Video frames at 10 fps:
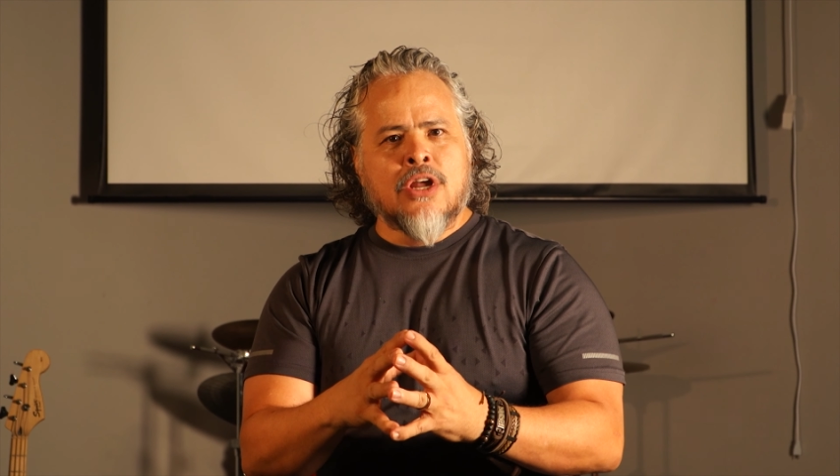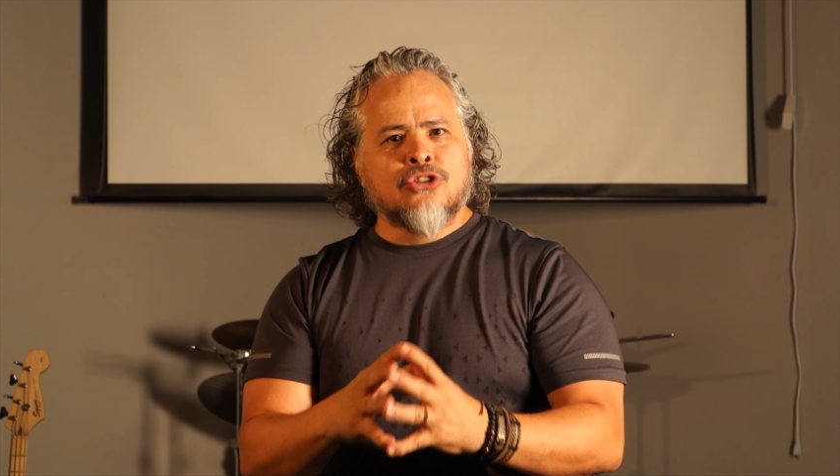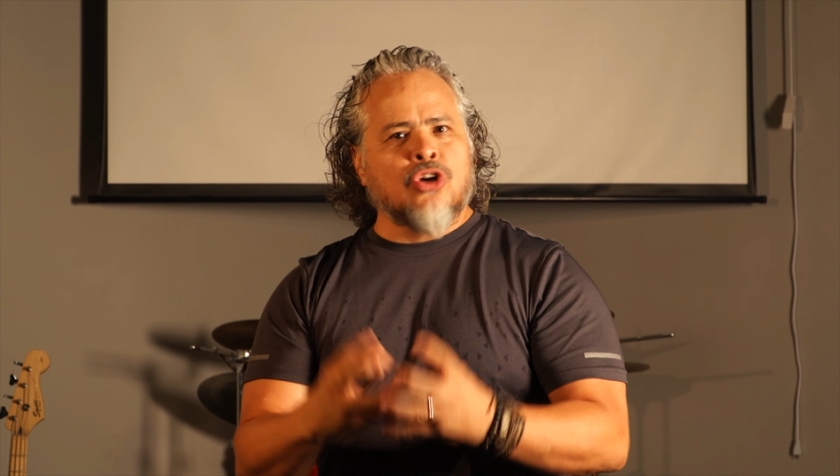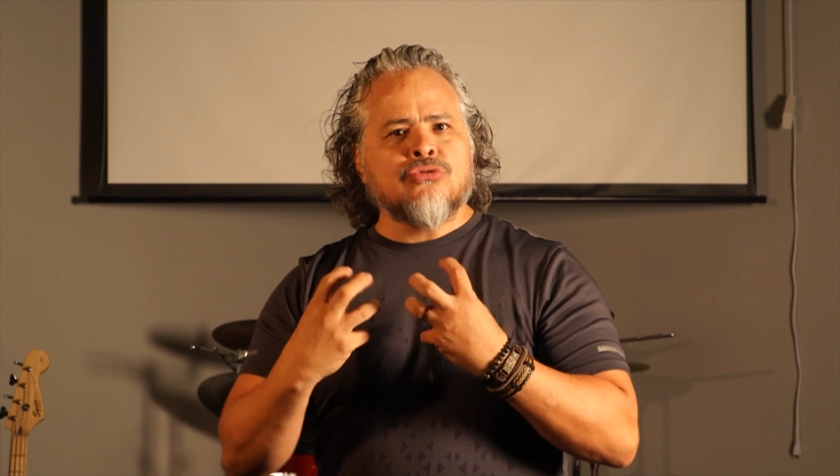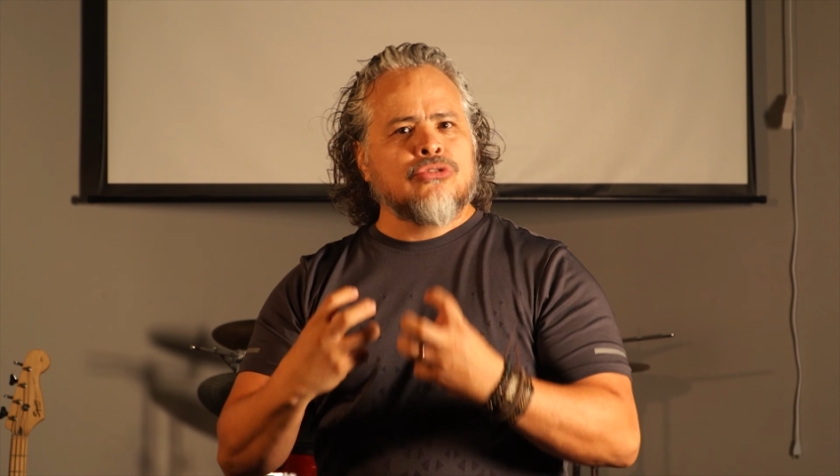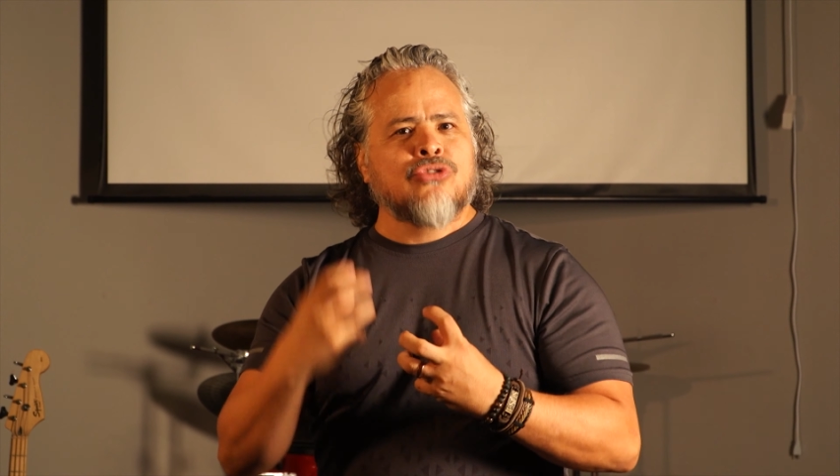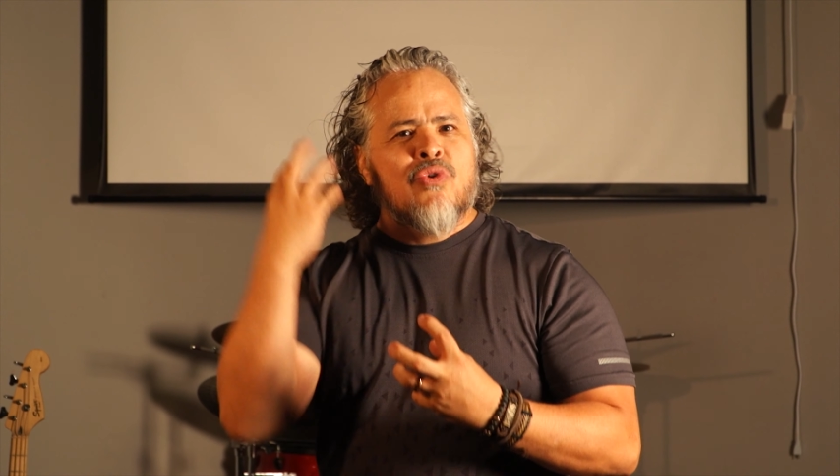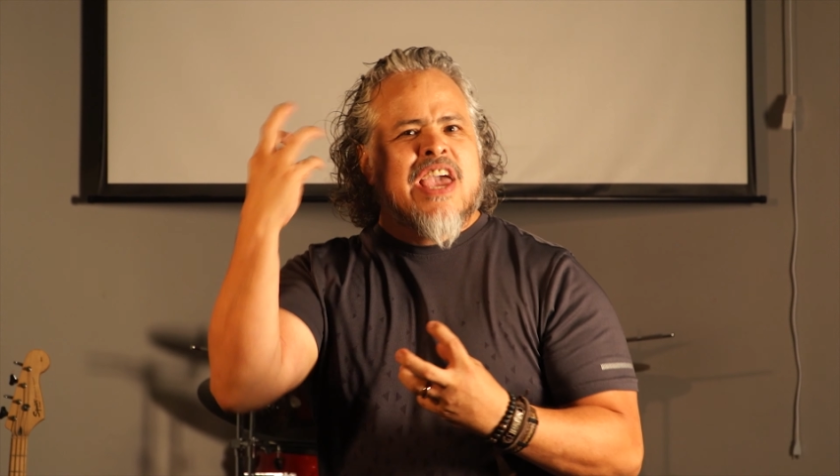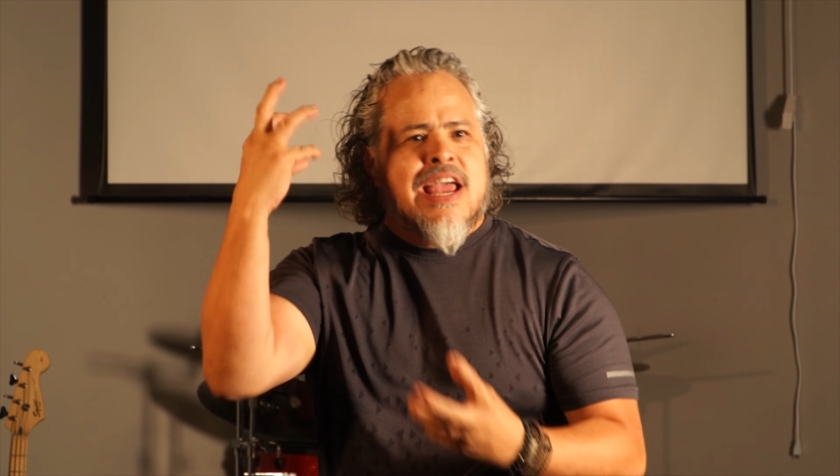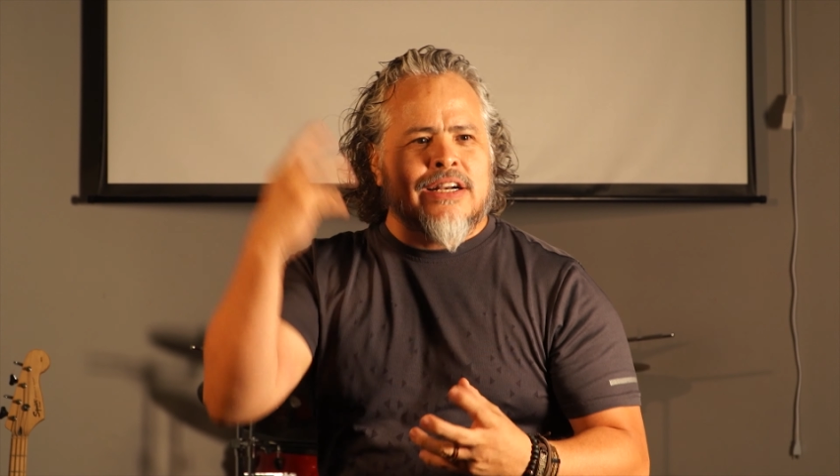Don't,
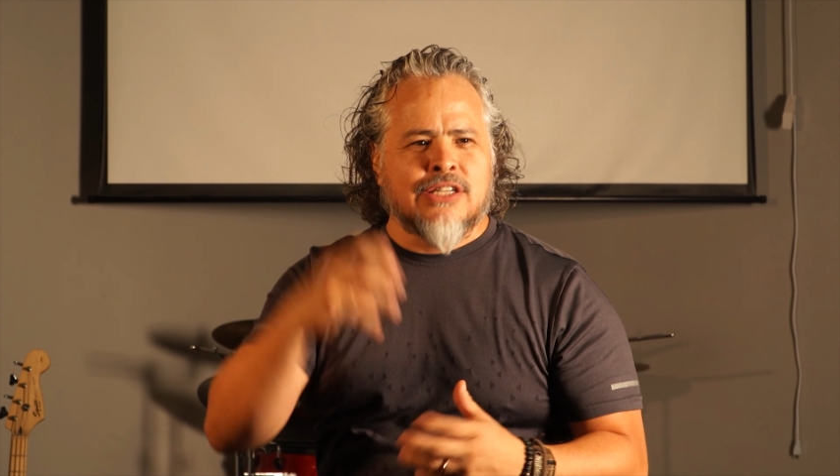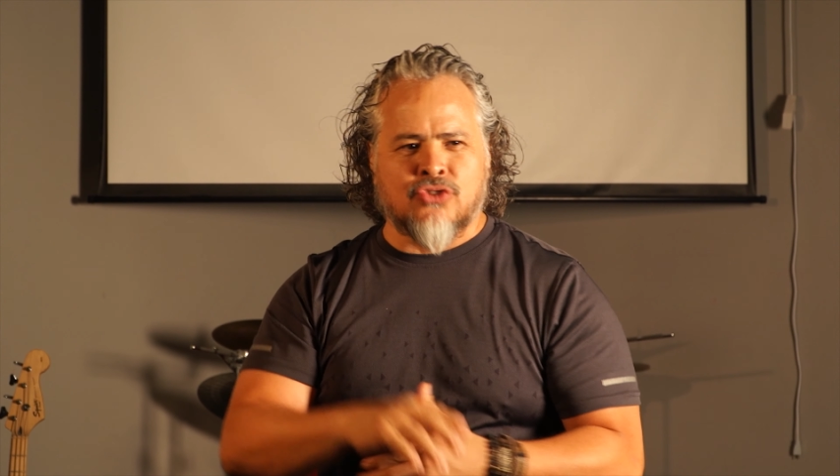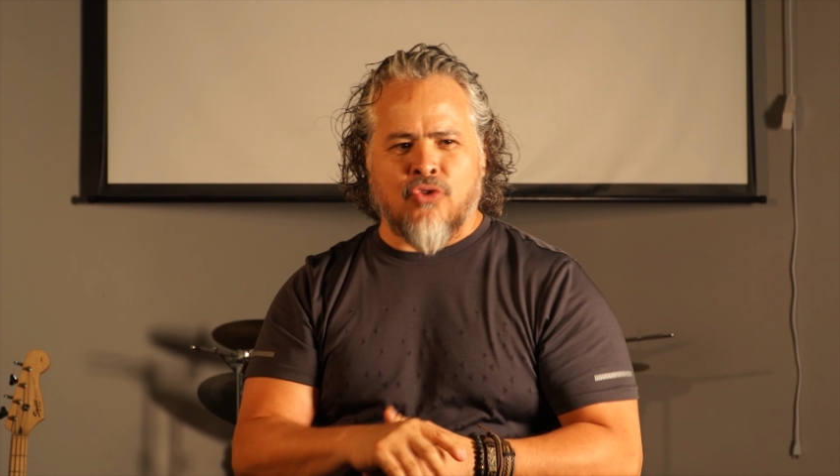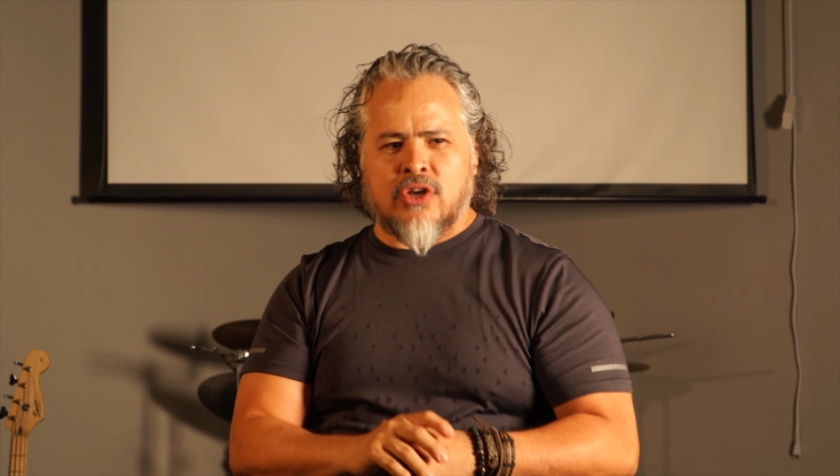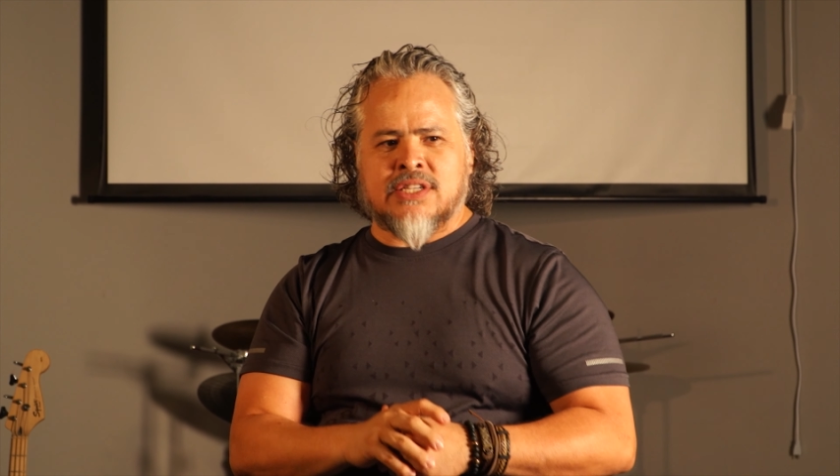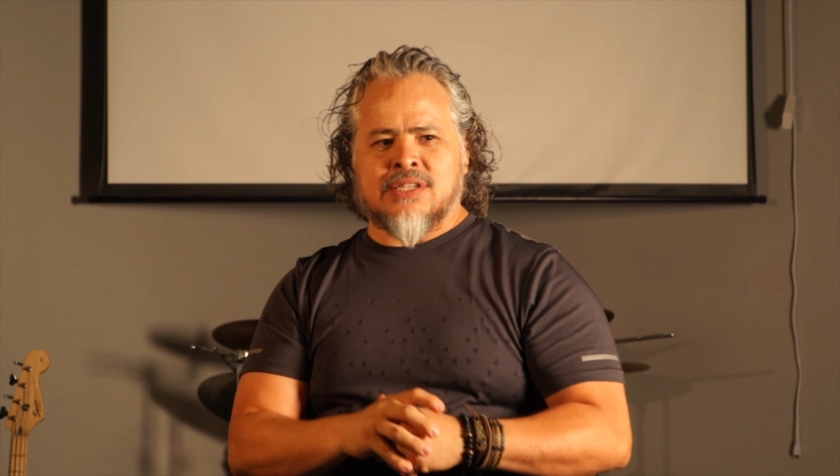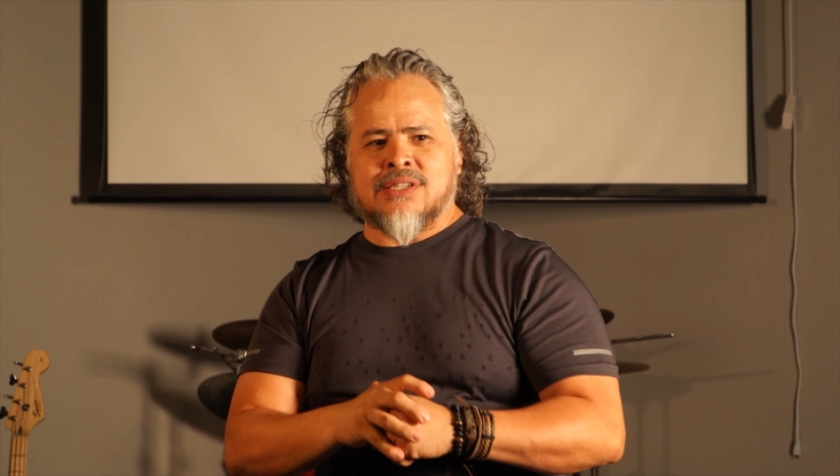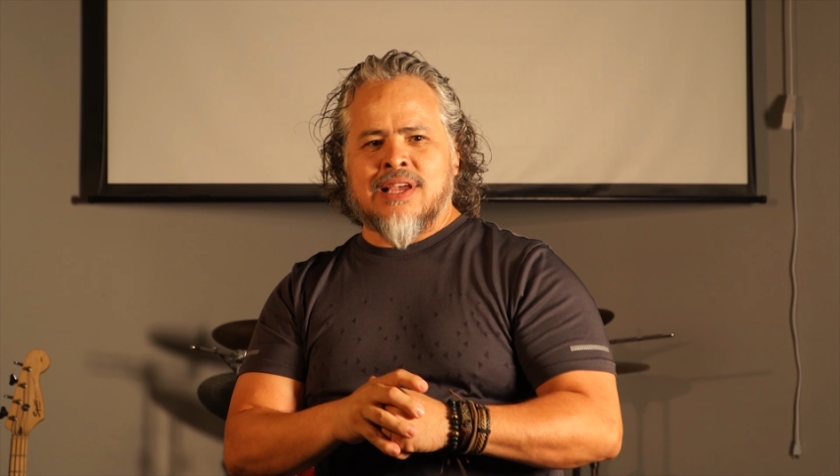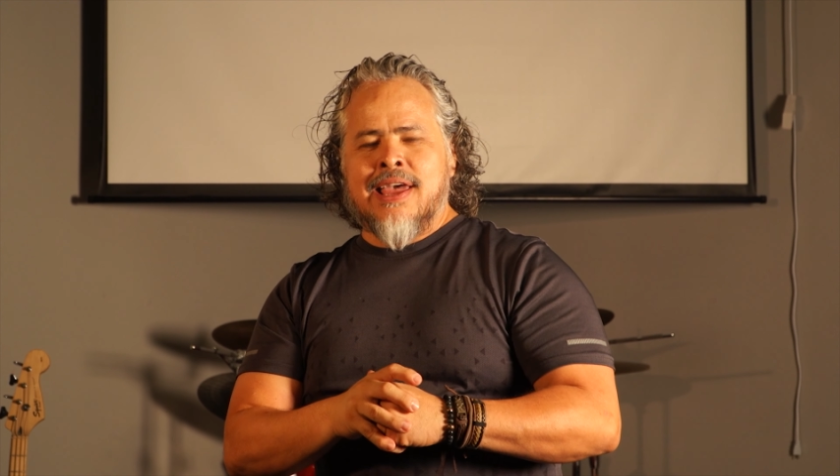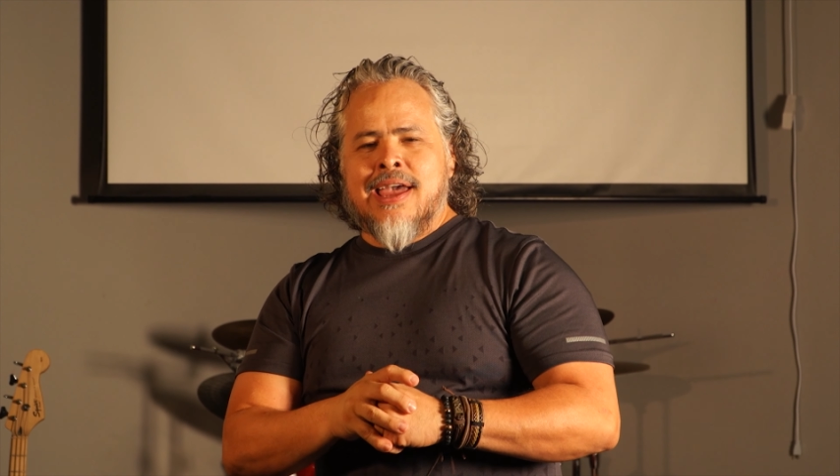don't hear this voice.